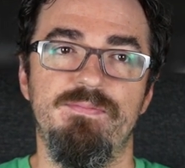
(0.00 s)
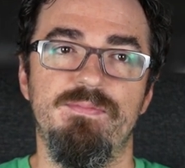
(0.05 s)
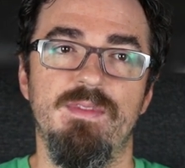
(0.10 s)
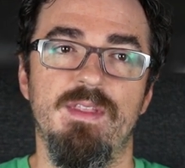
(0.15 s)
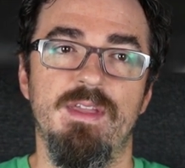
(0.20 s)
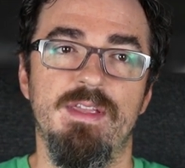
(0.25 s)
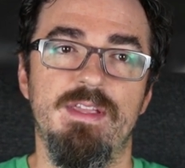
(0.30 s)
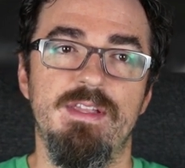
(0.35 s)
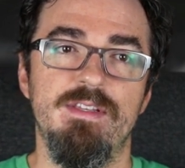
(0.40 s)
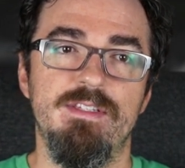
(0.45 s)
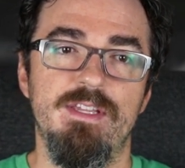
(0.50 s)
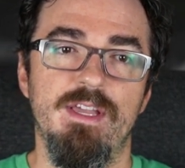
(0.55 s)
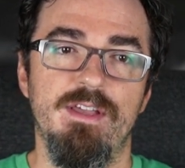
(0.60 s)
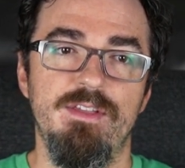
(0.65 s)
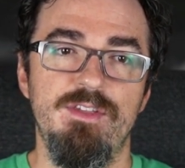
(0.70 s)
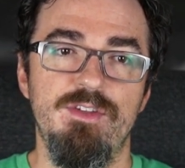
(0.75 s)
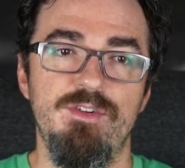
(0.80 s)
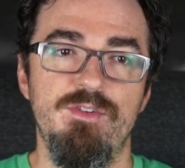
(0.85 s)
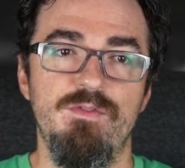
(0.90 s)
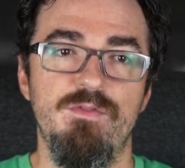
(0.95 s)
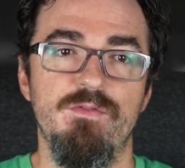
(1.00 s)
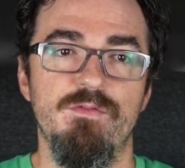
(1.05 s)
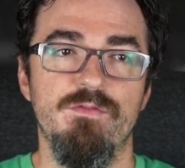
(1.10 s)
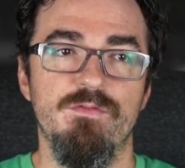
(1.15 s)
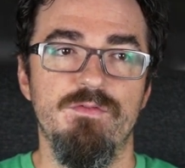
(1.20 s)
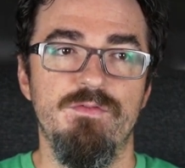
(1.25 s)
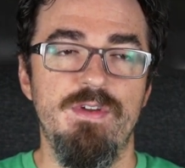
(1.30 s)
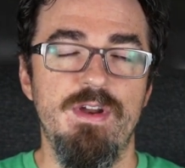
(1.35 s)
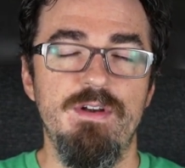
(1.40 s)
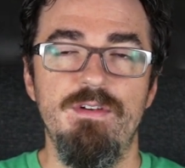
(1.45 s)
I can tell you
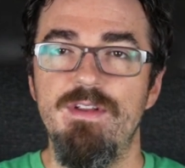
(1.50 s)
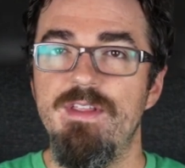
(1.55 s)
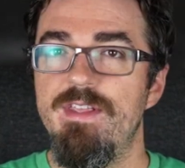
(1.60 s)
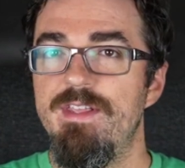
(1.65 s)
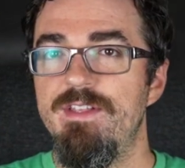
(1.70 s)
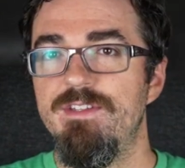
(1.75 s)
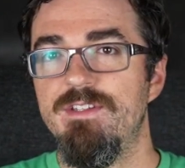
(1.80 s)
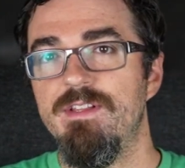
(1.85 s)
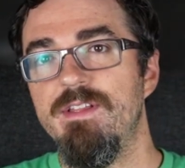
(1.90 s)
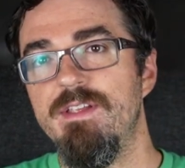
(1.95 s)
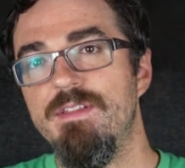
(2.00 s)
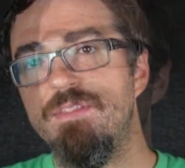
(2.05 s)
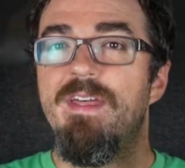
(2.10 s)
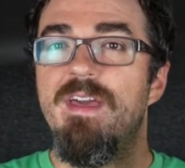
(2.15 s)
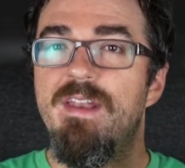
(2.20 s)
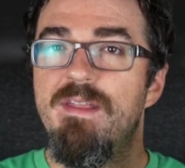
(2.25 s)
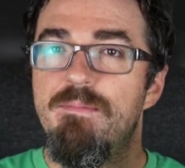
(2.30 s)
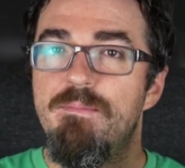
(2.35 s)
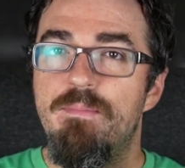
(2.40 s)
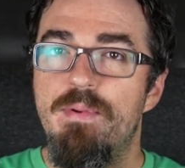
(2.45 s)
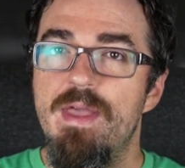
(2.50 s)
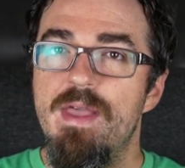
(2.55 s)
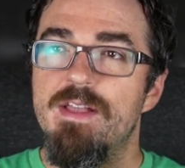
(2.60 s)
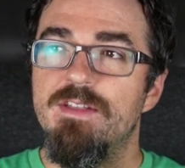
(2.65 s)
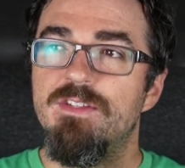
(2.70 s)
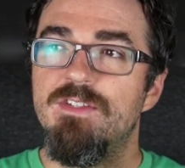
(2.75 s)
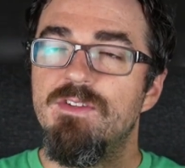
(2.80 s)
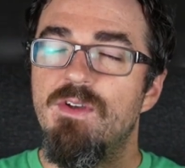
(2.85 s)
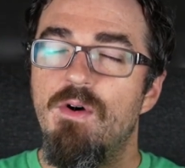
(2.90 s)
very easily that at best,